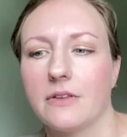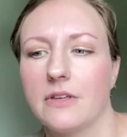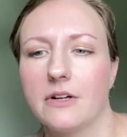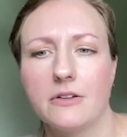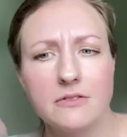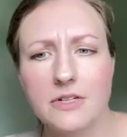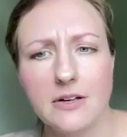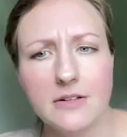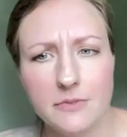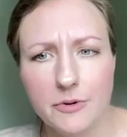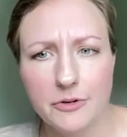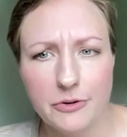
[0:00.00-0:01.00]
then tell
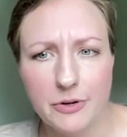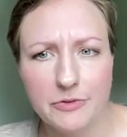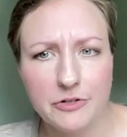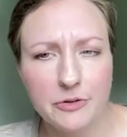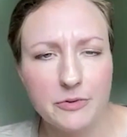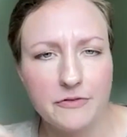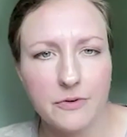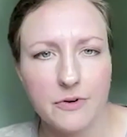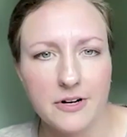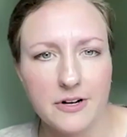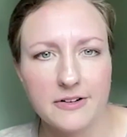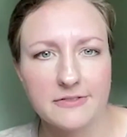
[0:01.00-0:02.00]
us what you were up to
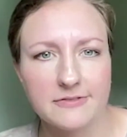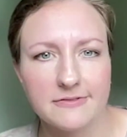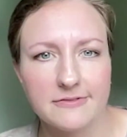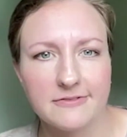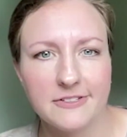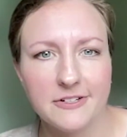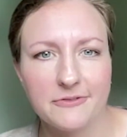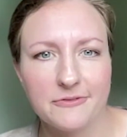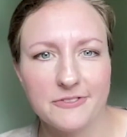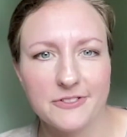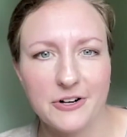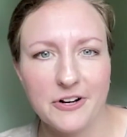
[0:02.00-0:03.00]
before
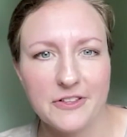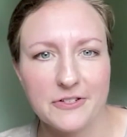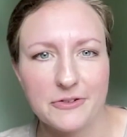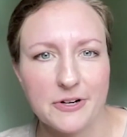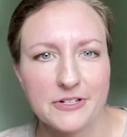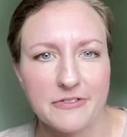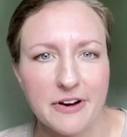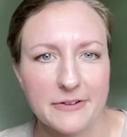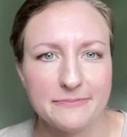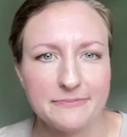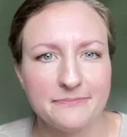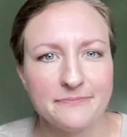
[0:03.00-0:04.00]
starting this crazy ride.